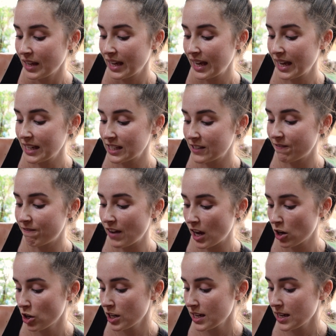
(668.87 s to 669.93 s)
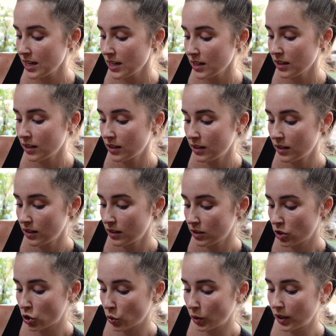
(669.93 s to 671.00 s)
it's very
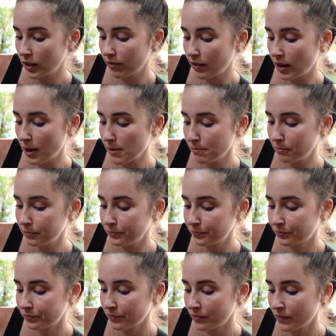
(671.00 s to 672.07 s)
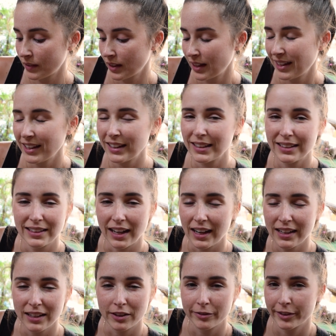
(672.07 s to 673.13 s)
sort of
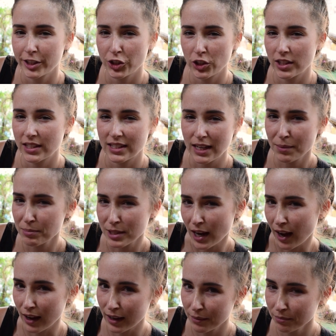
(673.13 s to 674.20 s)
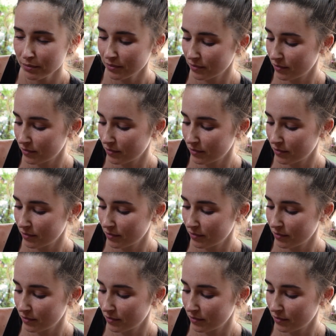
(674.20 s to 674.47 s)
light and rich at the same time.